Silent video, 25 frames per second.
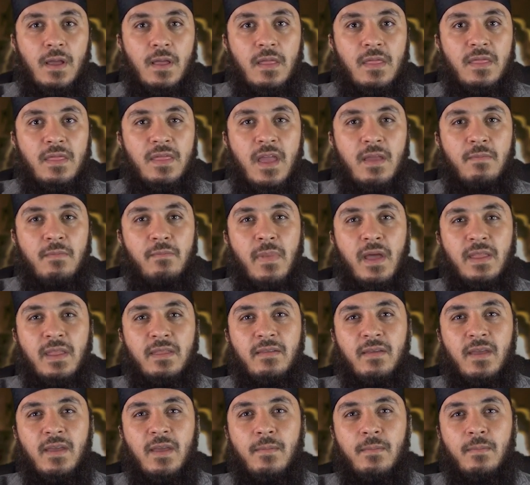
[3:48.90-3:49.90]
they
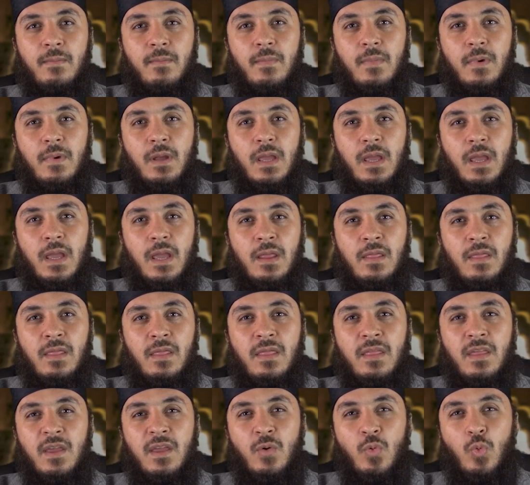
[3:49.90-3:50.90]
met him
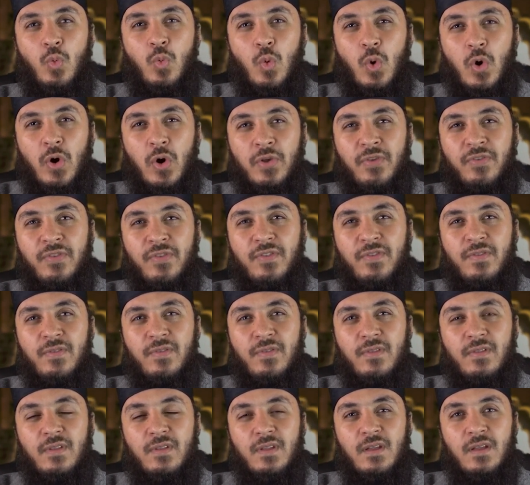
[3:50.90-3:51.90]
in the worst
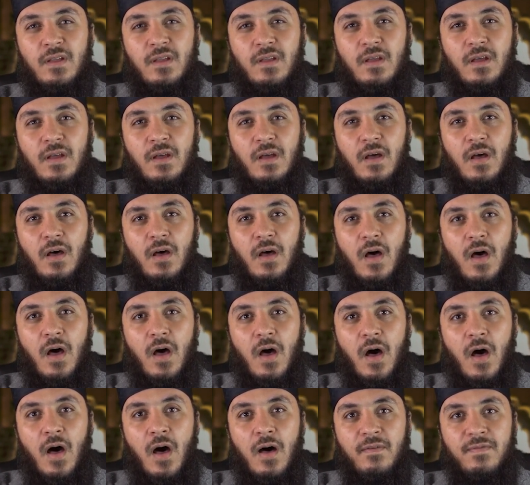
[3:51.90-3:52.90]

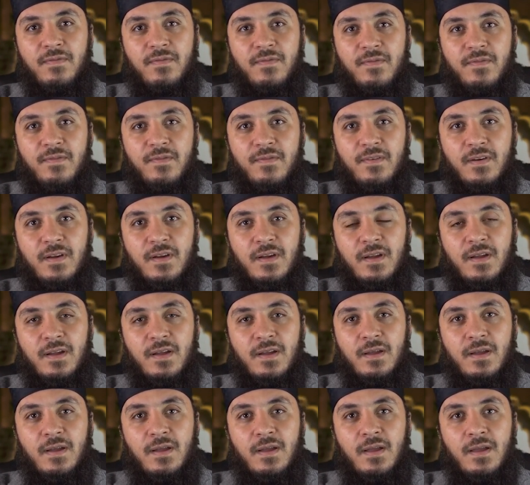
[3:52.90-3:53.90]
of,
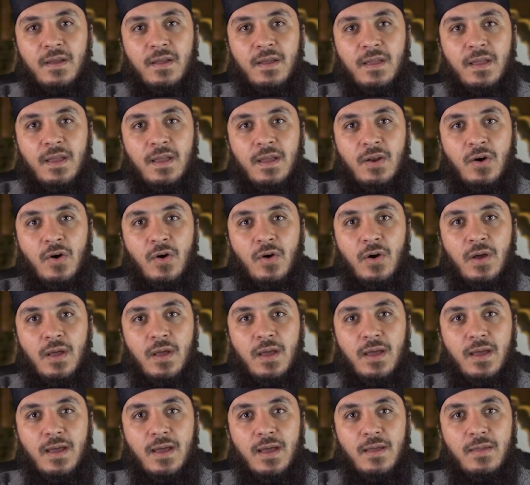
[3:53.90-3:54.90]
you know,
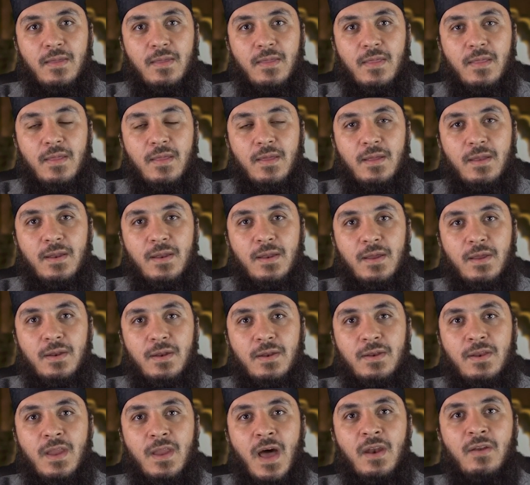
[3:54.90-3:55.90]

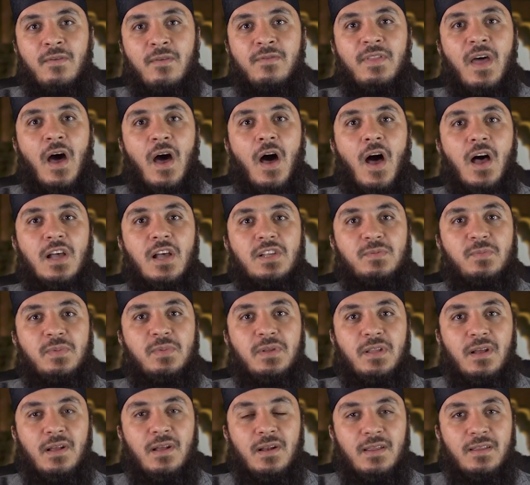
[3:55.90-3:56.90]
none of the
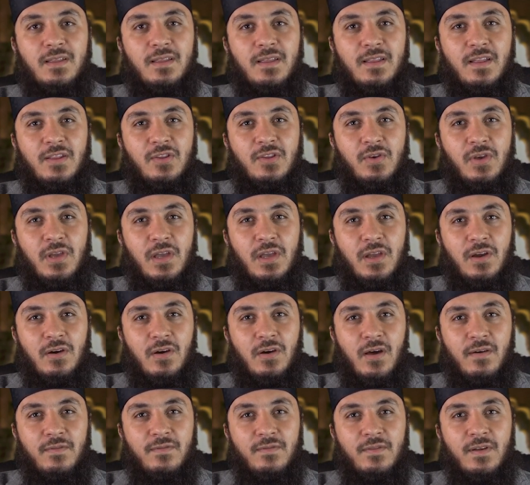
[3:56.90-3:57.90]
hospitality that you hear
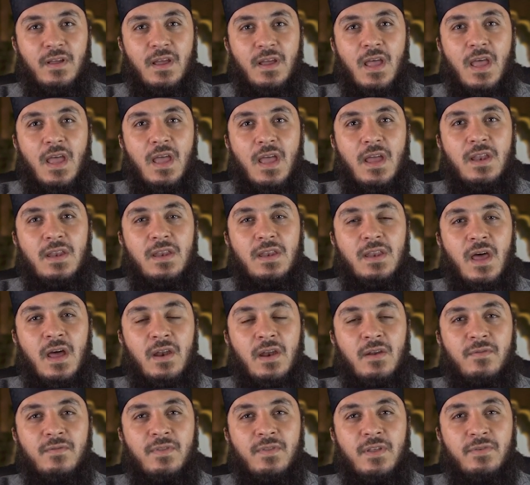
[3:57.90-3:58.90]
of,
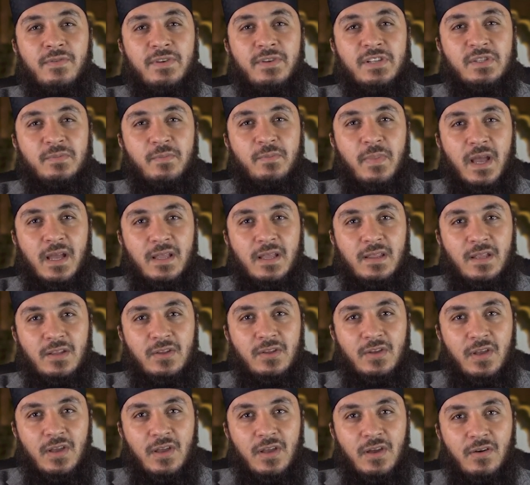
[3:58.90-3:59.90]
none of the respect
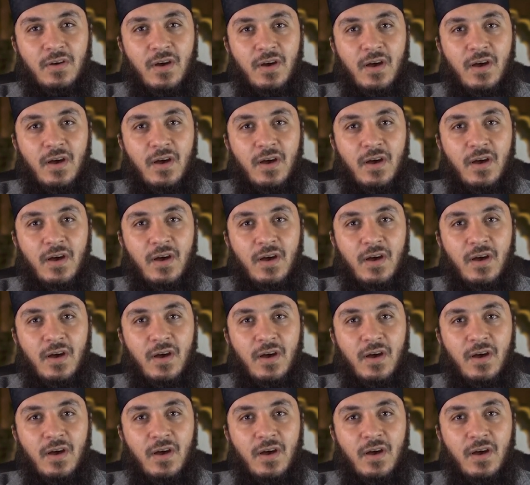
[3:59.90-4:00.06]
that you hear